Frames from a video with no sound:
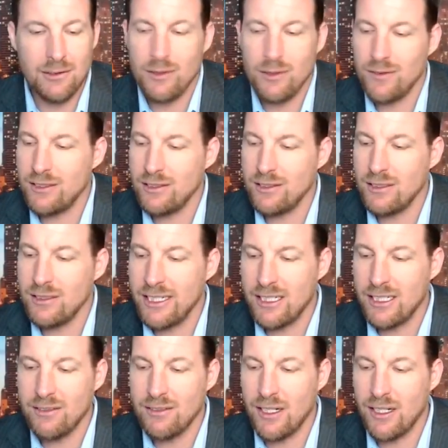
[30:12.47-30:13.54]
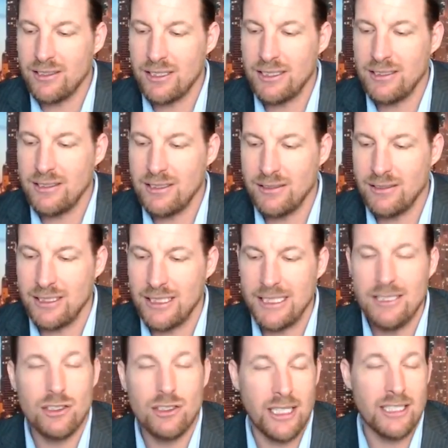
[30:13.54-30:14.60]
we've entered an era of authenticity
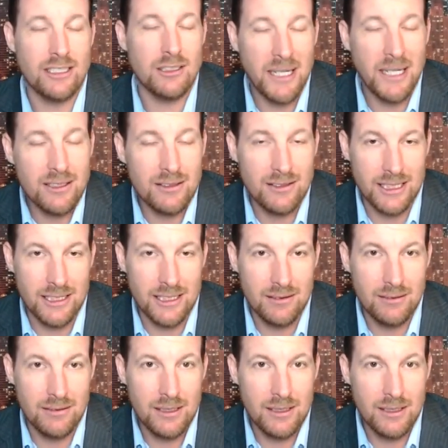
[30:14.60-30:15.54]
and transparency.